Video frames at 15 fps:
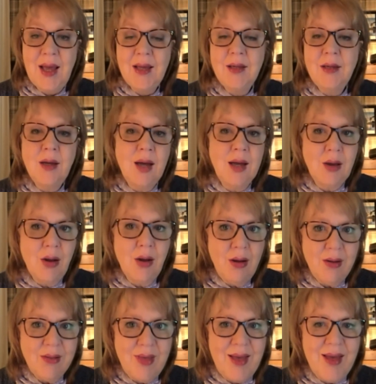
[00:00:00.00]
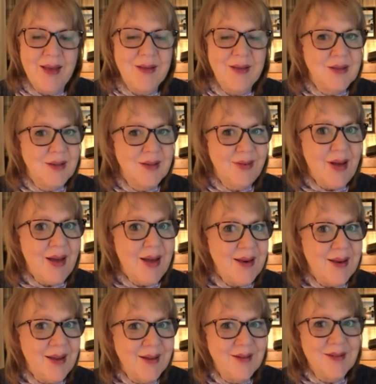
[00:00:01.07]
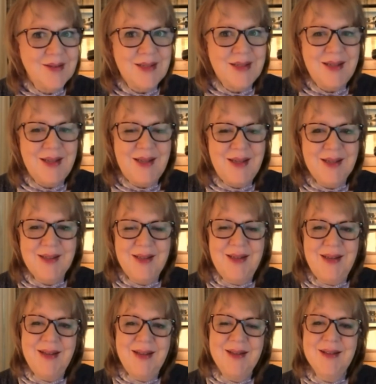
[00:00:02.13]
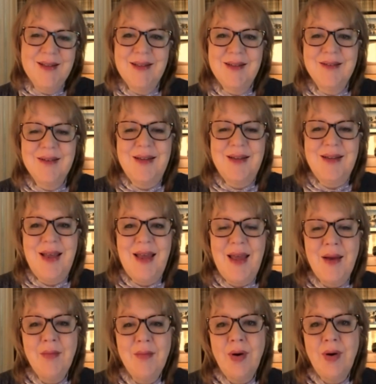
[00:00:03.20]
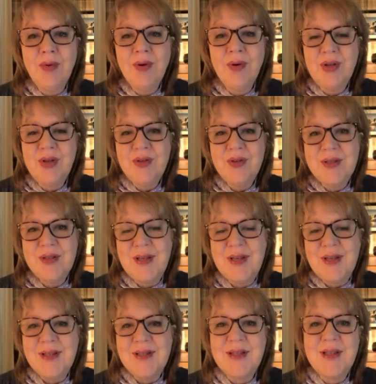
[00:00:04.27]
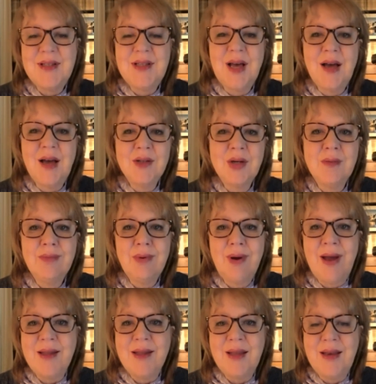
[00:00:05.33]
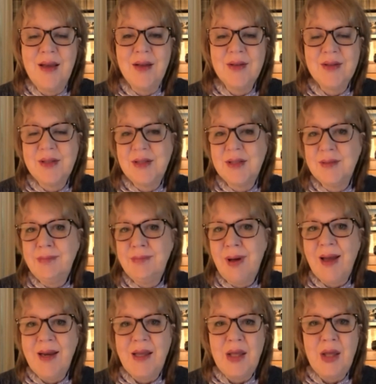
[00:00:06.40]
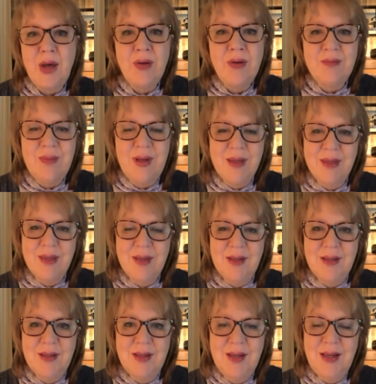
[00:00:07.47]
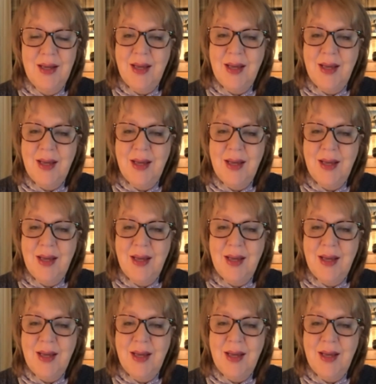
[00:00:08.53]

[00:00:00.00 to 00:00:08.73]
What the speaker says: And I call that Divine Energy Healing and Clearing. And what we're using is the Dr. Bradley Nelson's body code method.